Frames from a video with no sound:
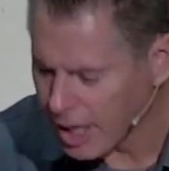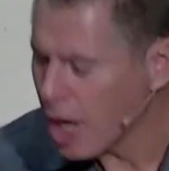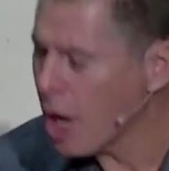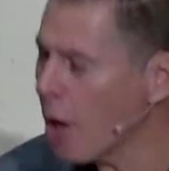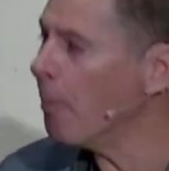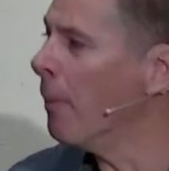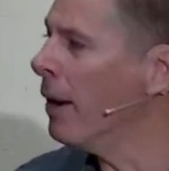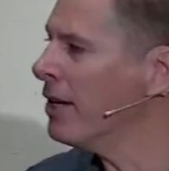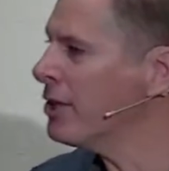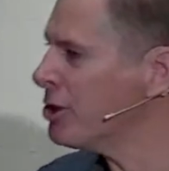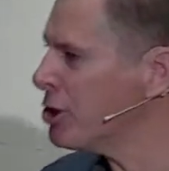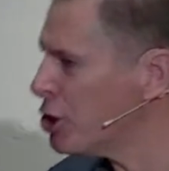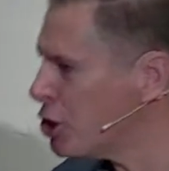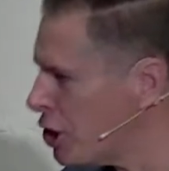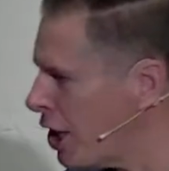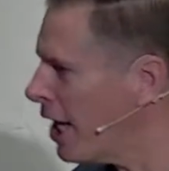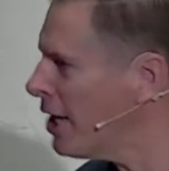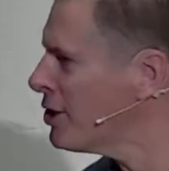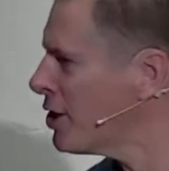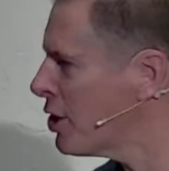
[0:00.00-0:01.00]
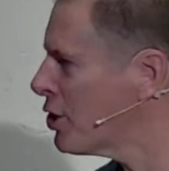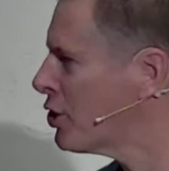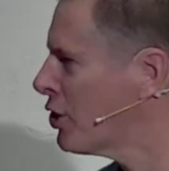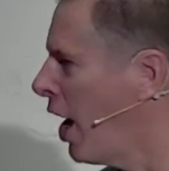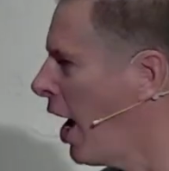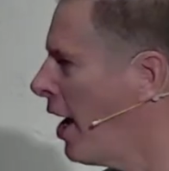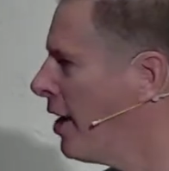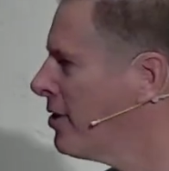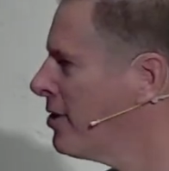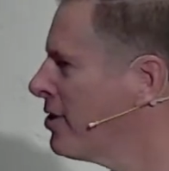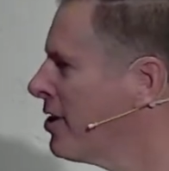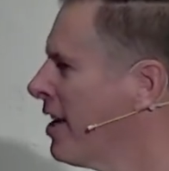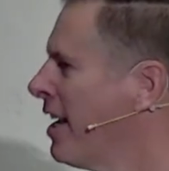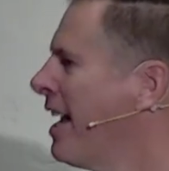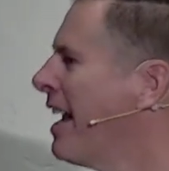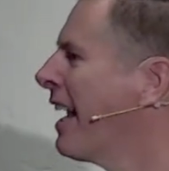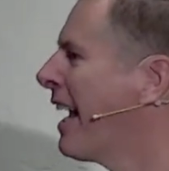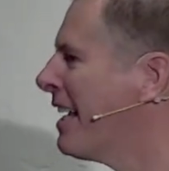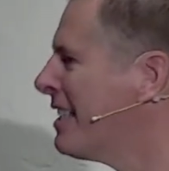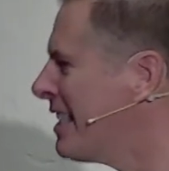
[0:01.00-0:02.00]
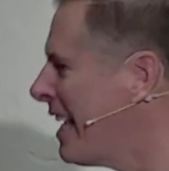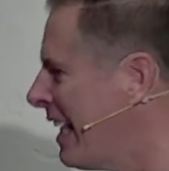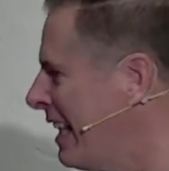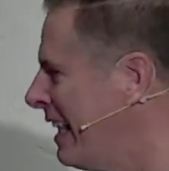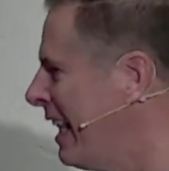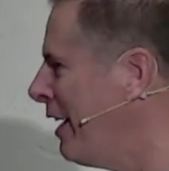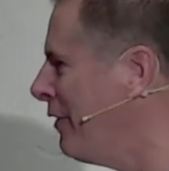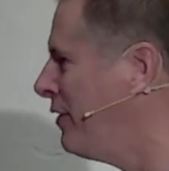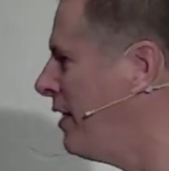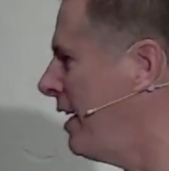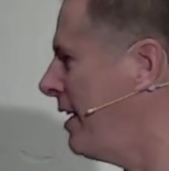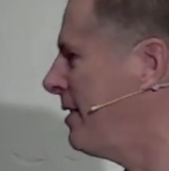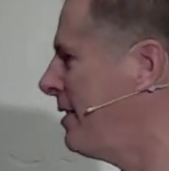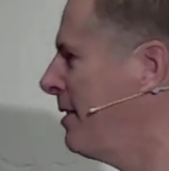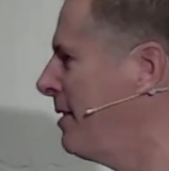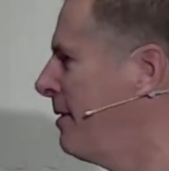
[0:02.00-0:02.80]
but Jesus does because he lived it.